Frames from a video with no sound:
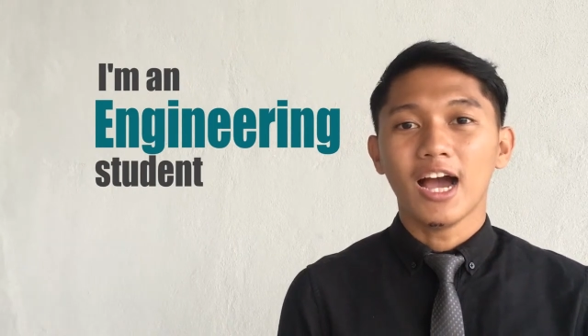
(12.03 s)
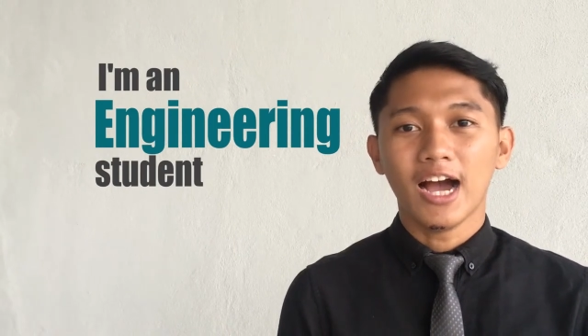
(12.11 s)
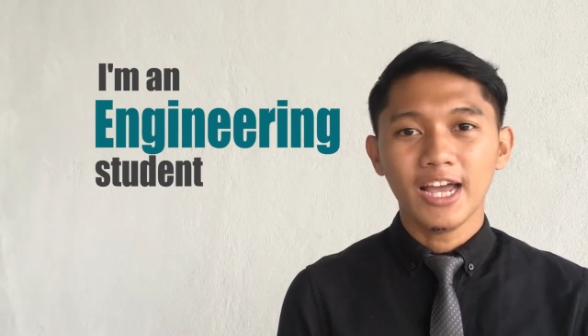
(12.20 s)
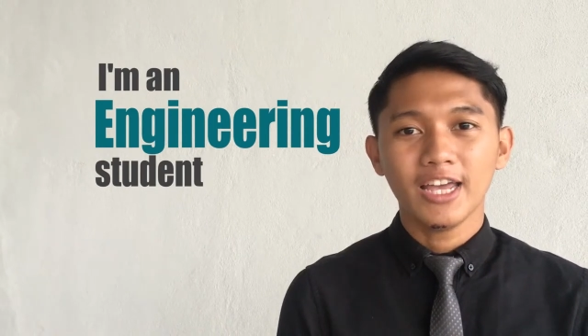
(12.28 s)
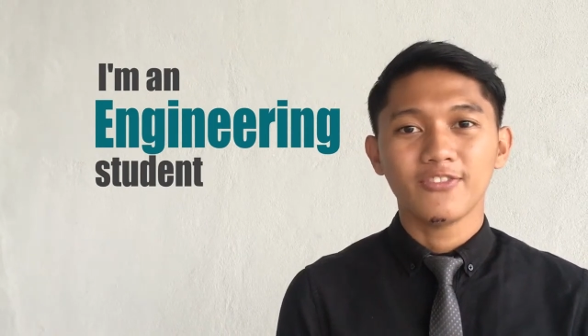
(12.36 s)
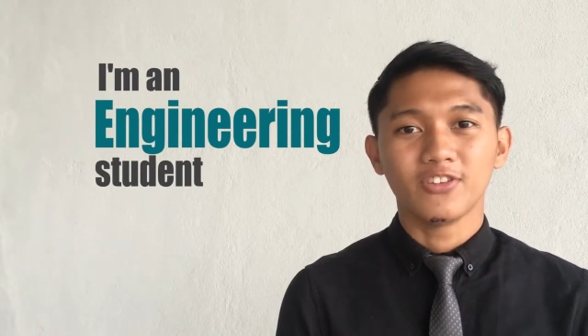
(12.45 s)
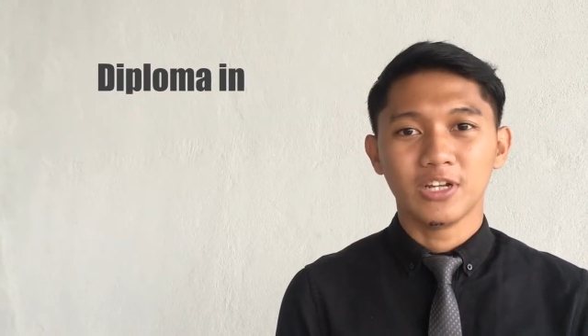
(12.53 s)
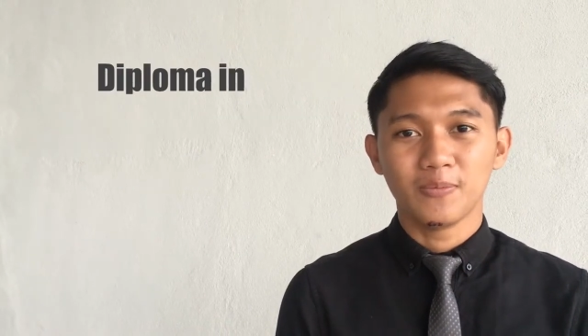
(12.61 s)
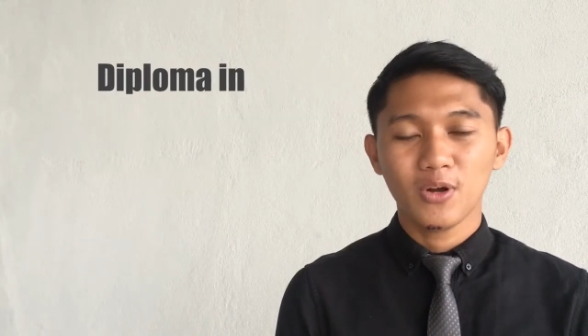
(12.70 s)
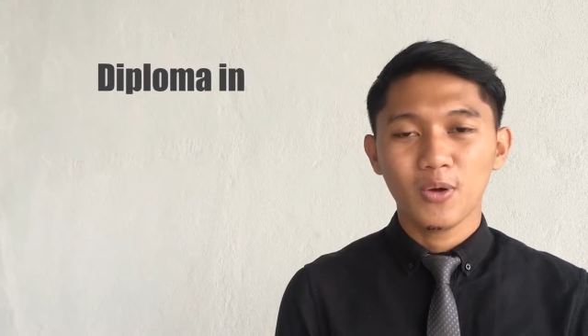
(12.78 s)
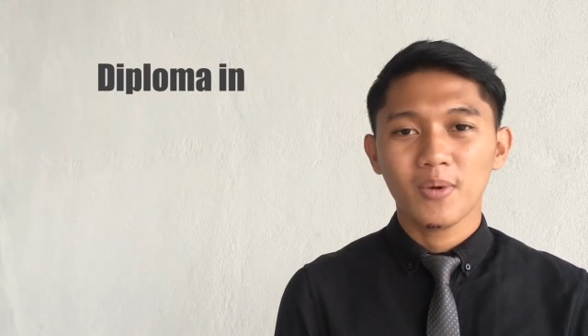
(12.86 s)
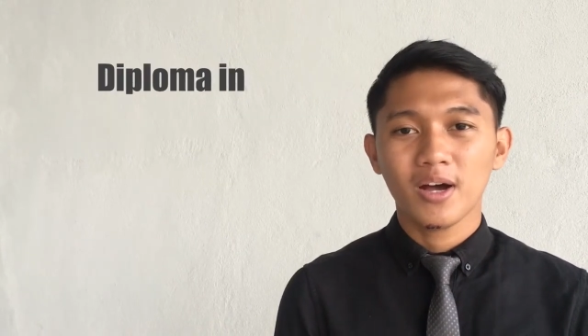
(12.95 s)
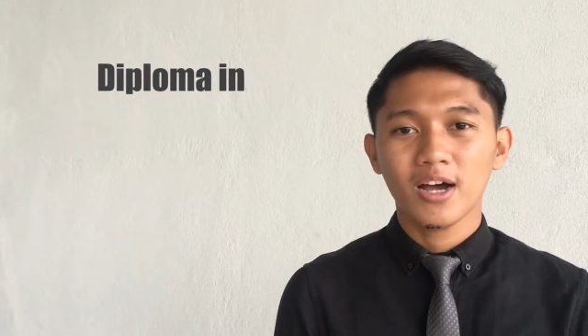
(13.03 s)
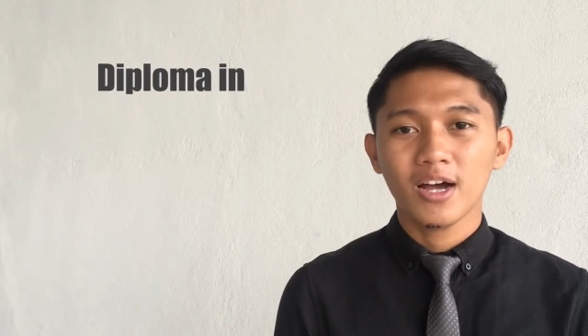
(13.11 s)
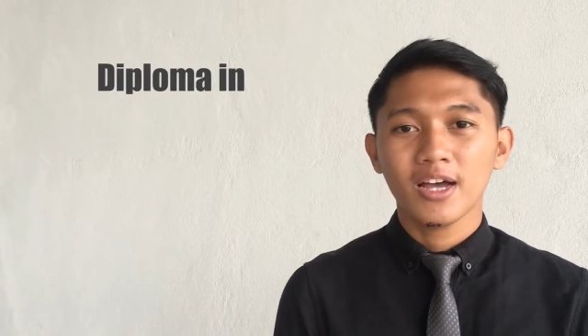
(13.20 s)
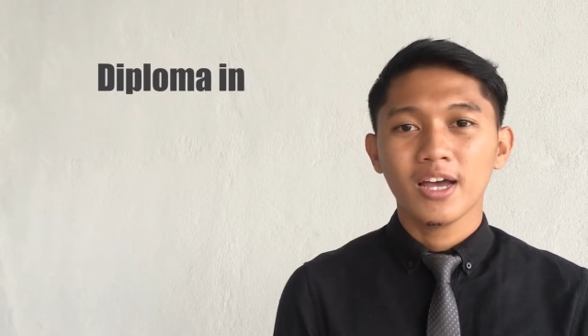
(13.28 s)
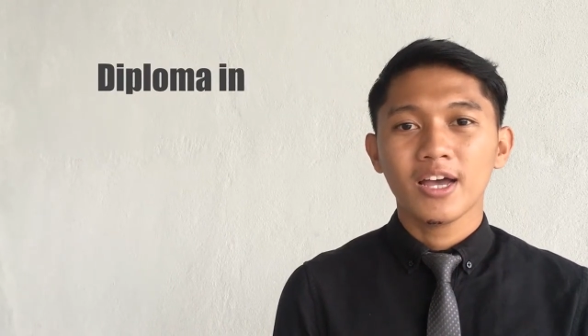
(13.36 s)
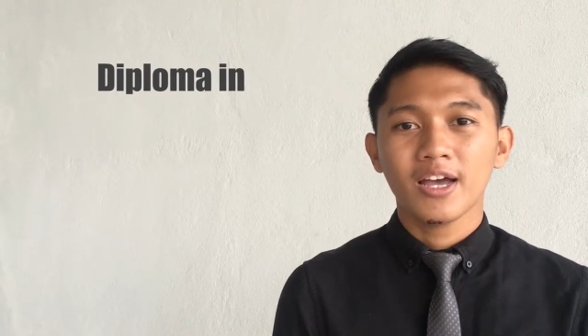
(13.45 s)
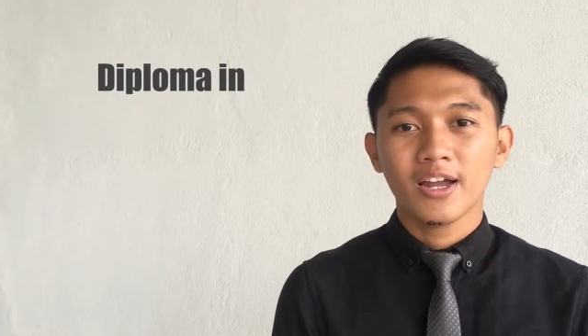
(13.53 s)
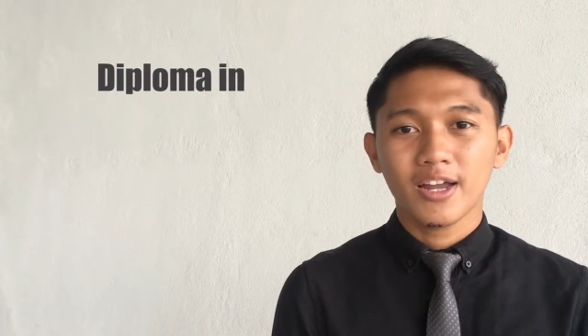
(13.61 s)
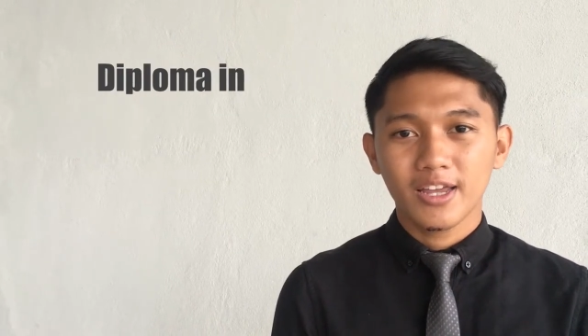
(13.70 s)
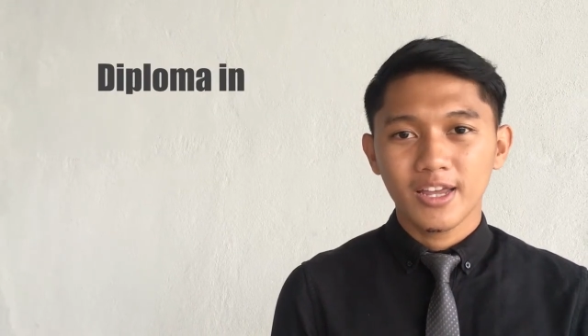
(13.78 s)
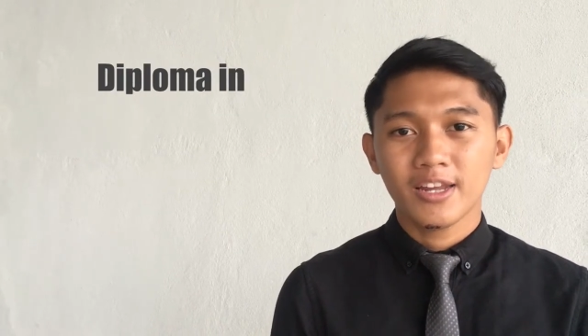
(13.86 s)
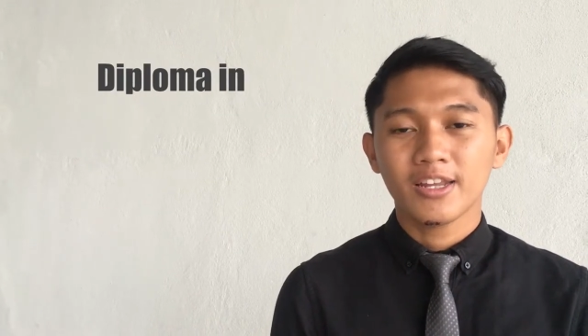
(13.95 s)
I have a diploma
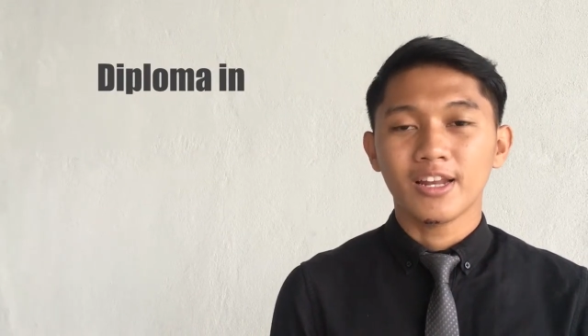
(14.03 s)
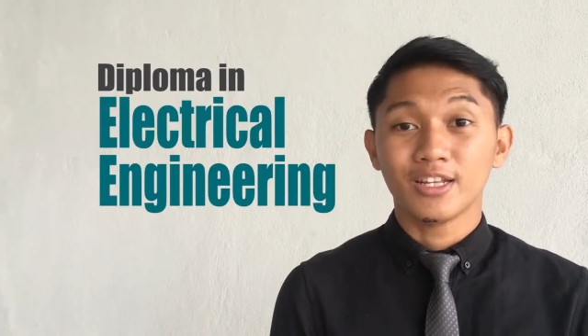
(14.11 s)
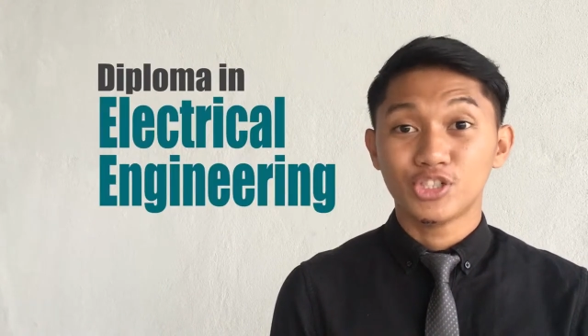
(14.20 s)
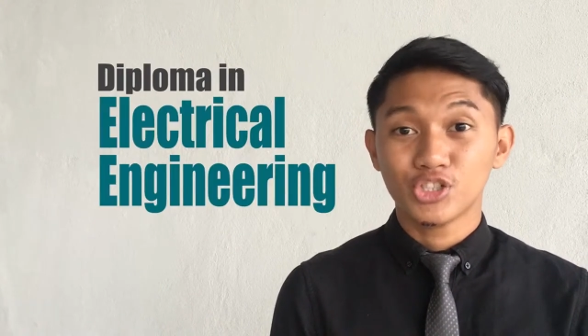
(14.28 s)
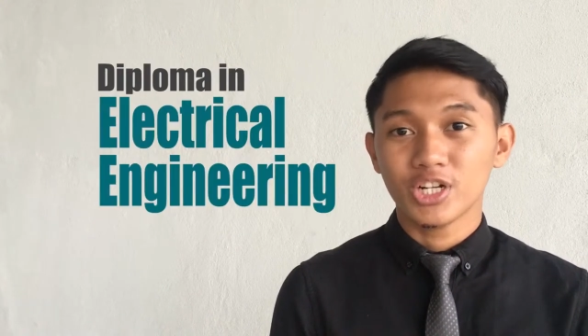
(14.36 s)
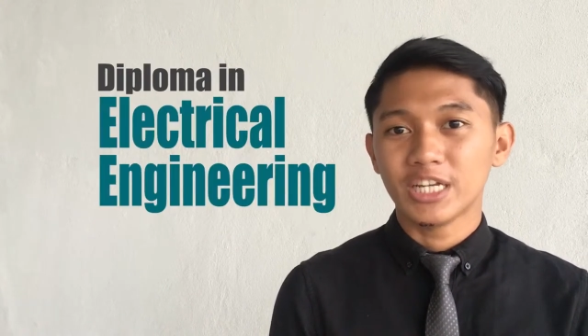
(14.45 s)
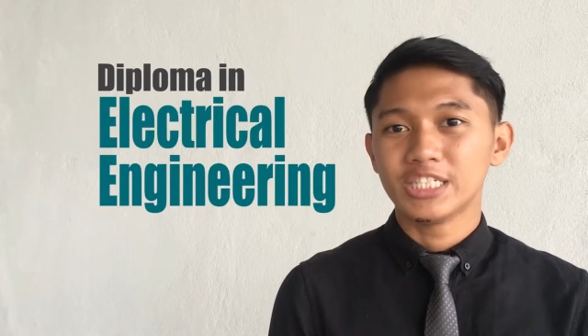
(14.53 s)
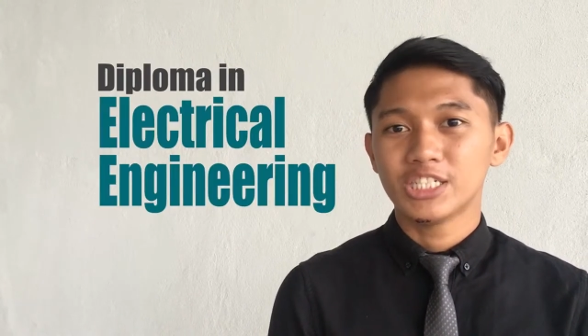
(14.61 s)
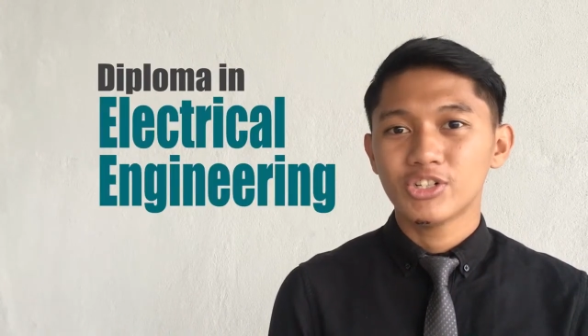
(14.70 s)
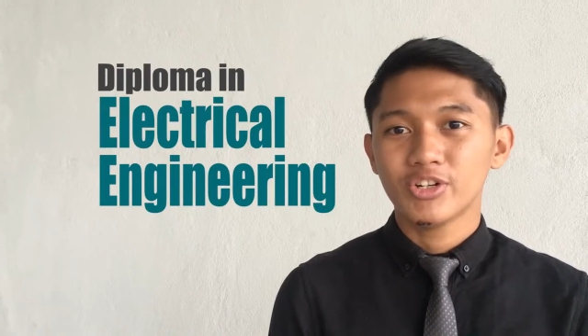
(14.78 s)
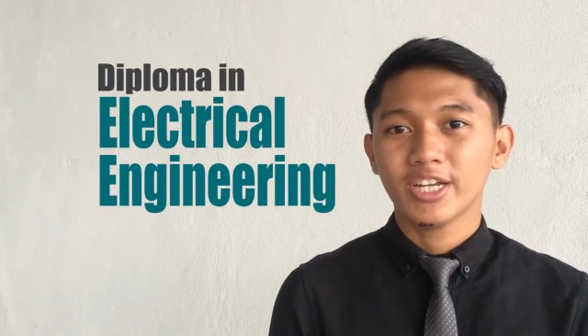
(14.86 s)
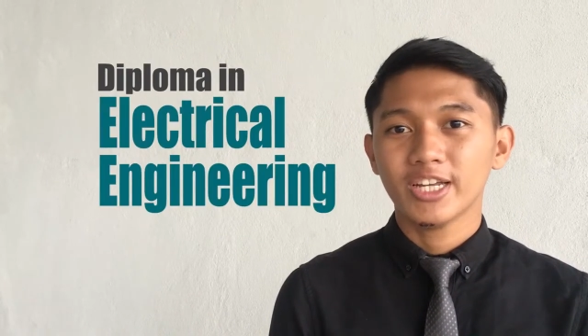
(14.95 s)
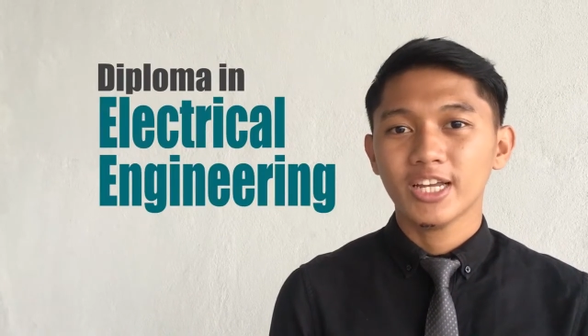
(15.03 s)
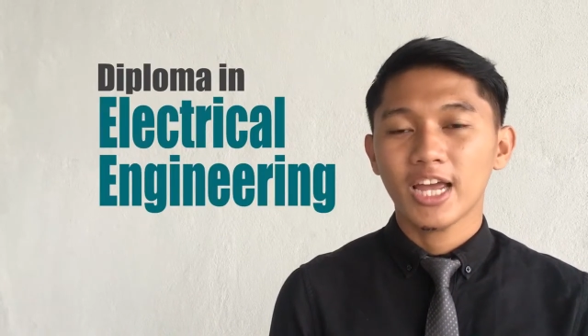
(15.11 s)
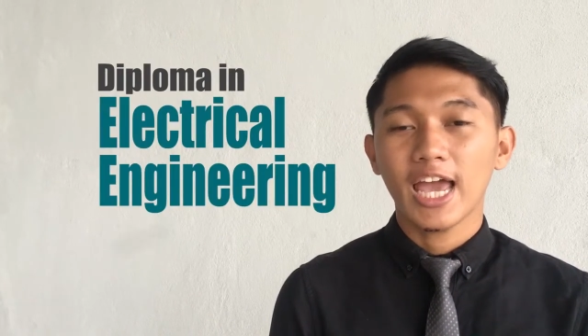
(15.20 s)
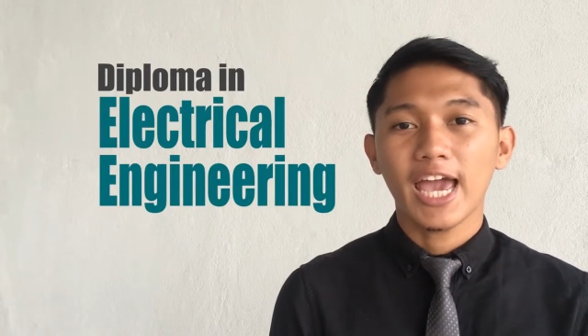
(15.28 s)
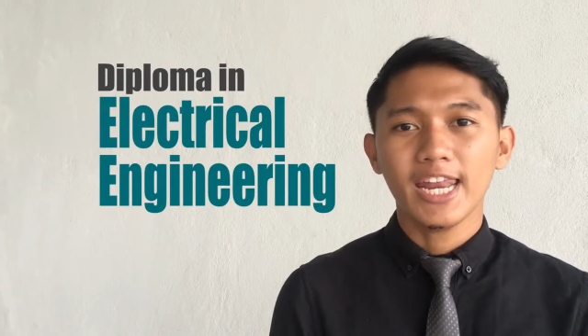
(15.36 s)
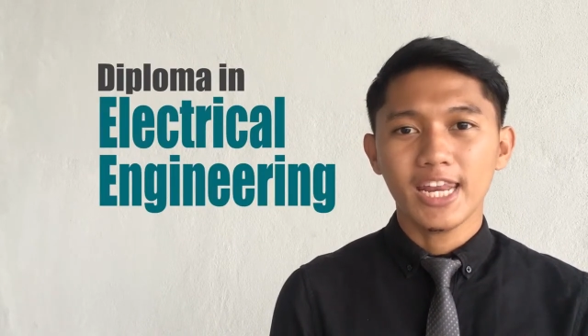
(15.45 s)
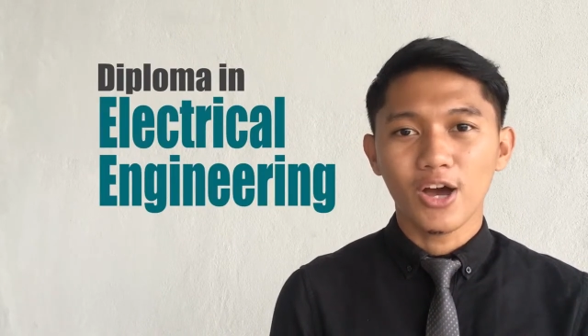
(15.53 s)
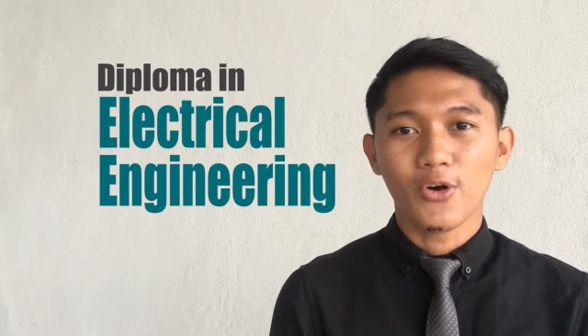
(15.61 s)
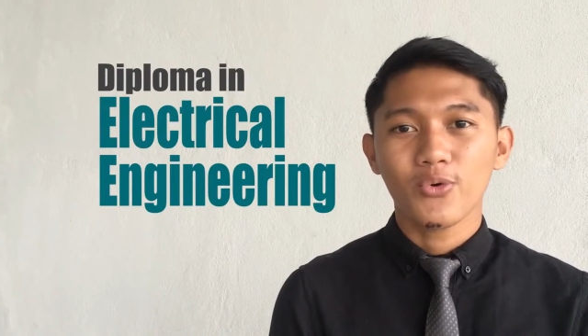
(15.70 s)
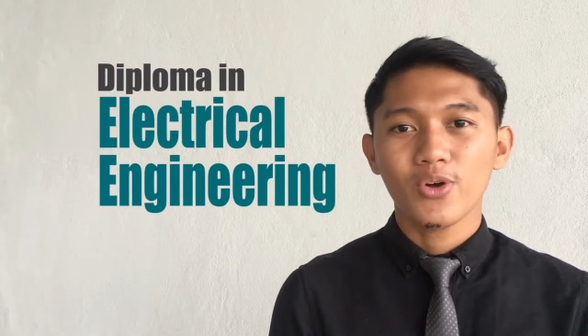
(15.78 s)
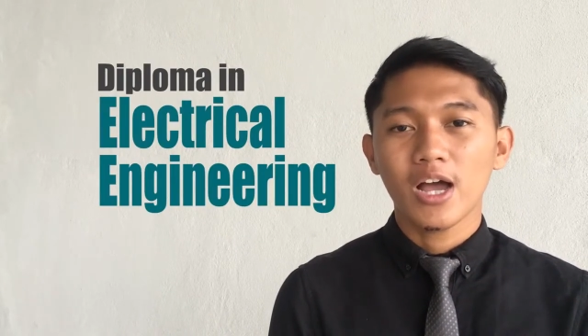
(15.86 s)
in electrical engineering and now